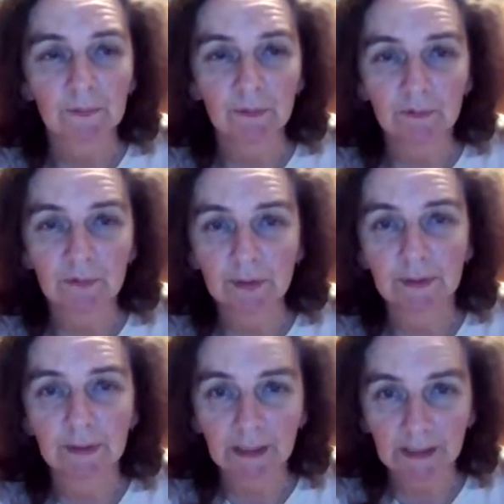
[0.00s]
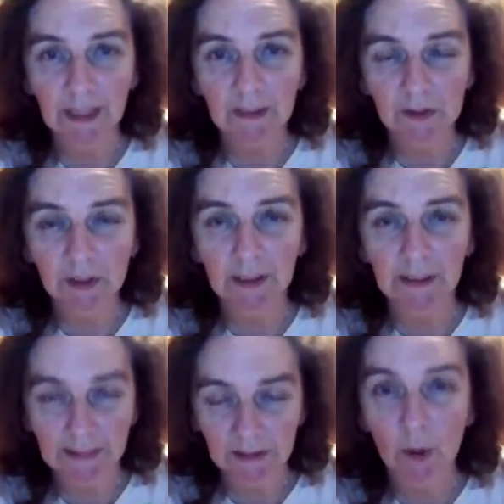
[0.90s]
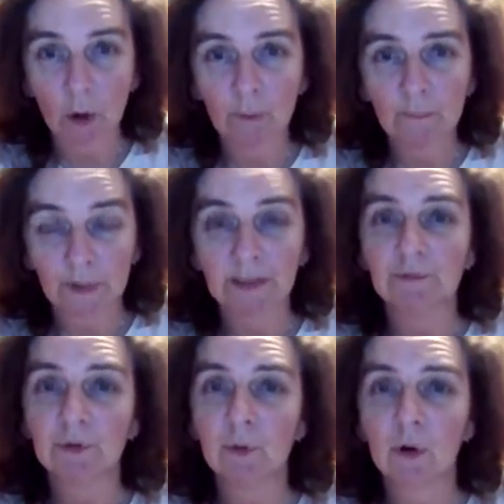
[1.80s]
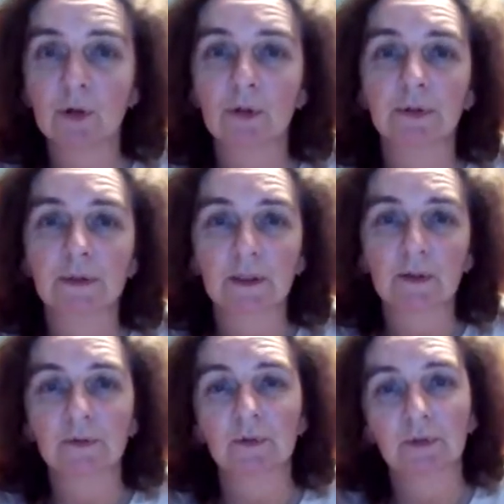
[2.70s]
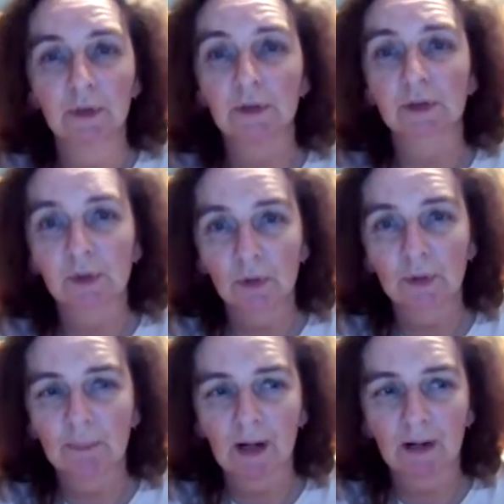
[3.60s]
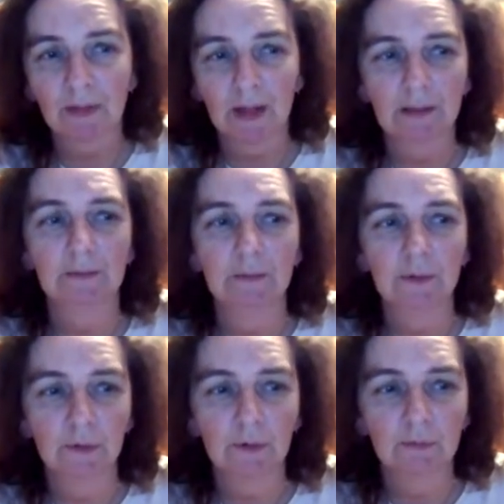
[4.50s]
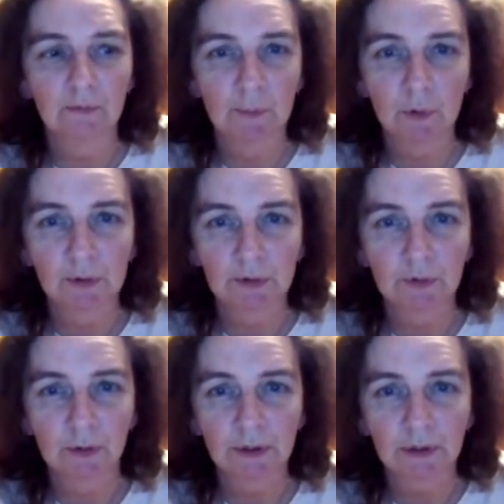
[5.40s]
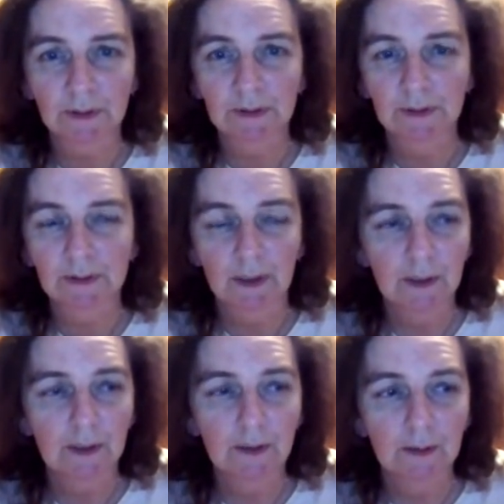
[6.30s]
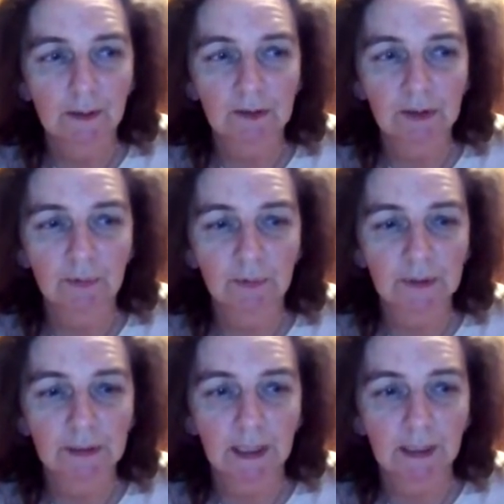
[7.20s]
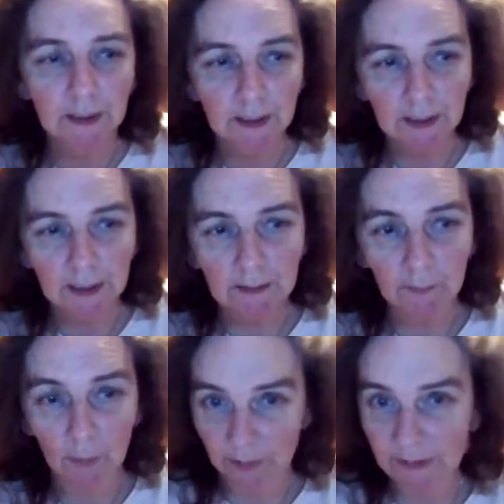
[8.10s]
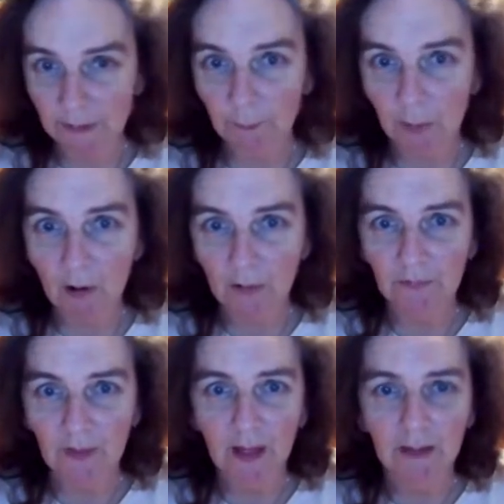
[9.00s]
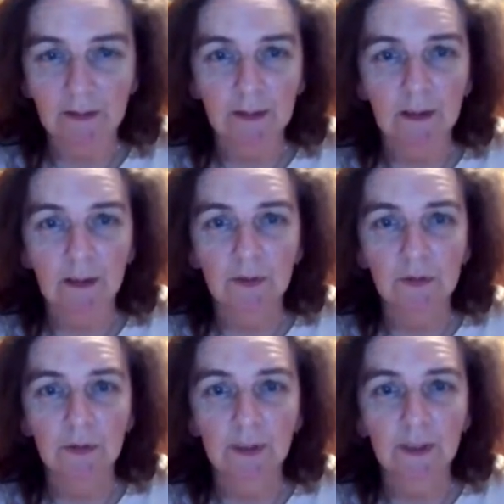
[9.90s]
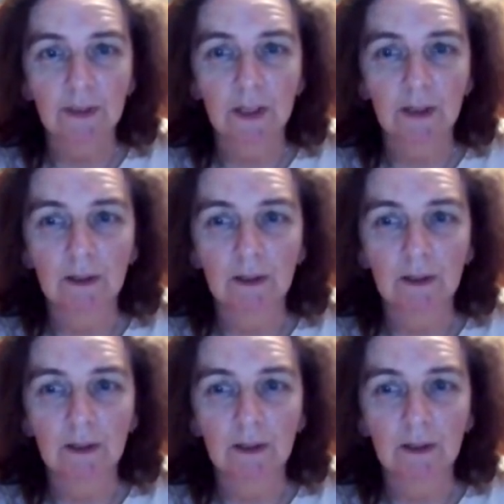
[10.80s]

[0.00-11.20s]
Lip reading: you know, if you can catch it, it's gone. But then if you work on yourself, or if you know you're sorry about that, you know, remorse of conscience, as Gurdjieff would say, or this is part of that, you can